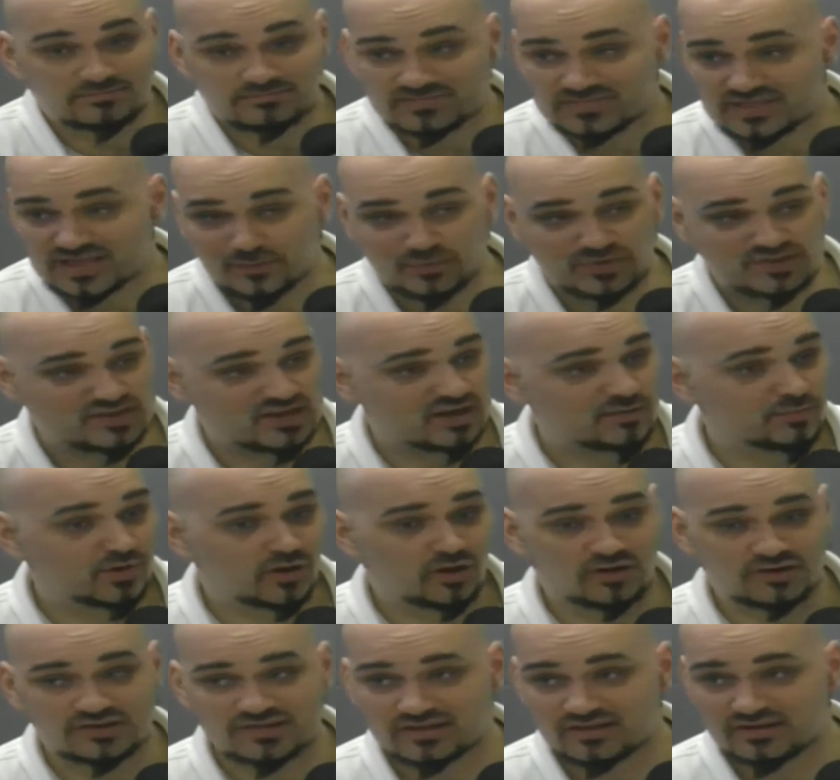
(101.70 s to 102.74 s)
can we say
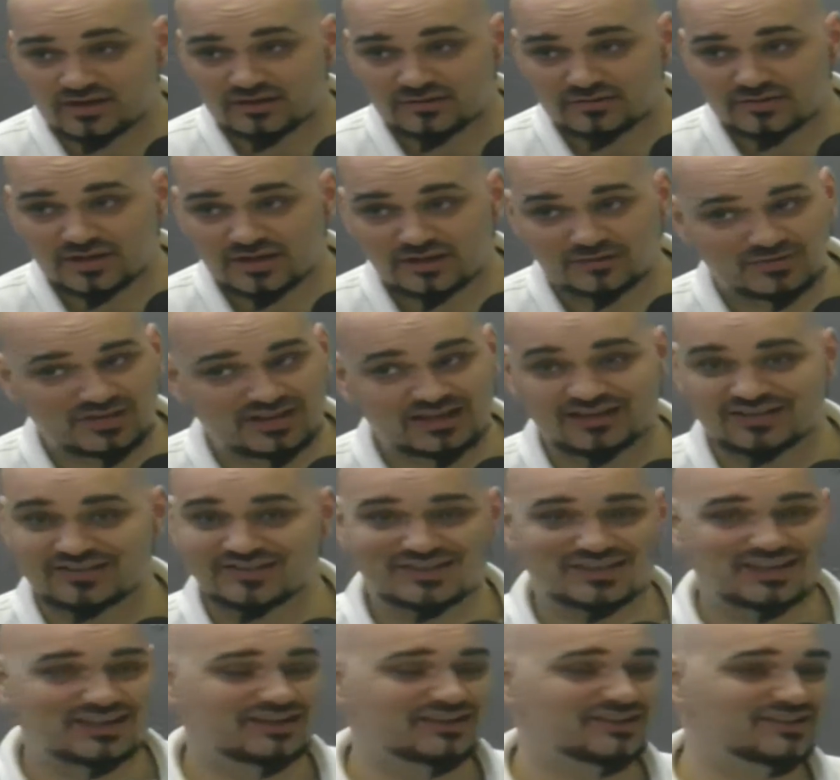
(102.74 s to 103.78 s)
balls out? Uh, uh it is
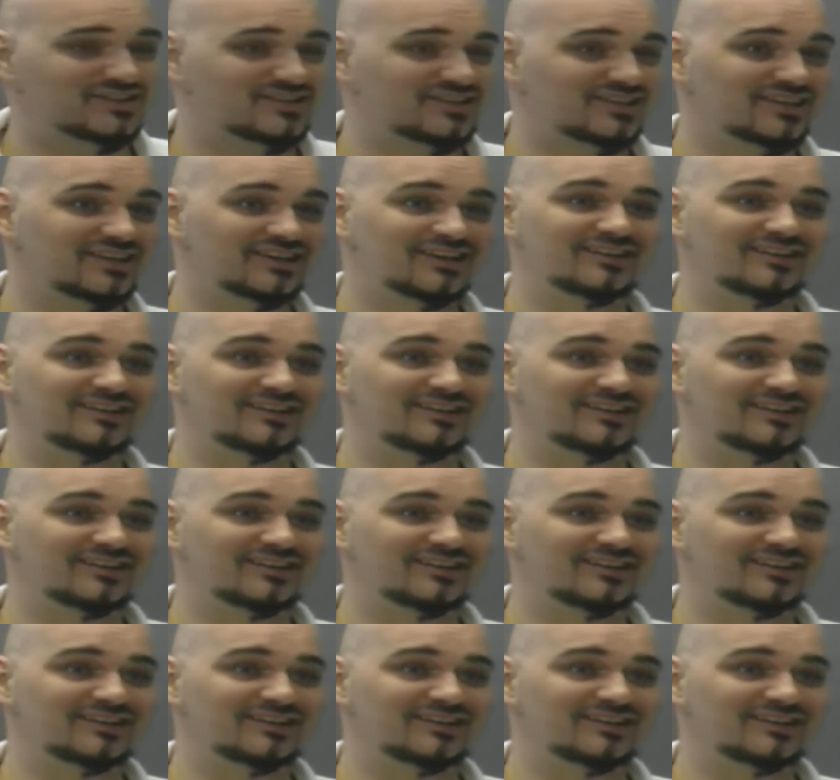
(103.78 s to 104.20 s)
it is uh,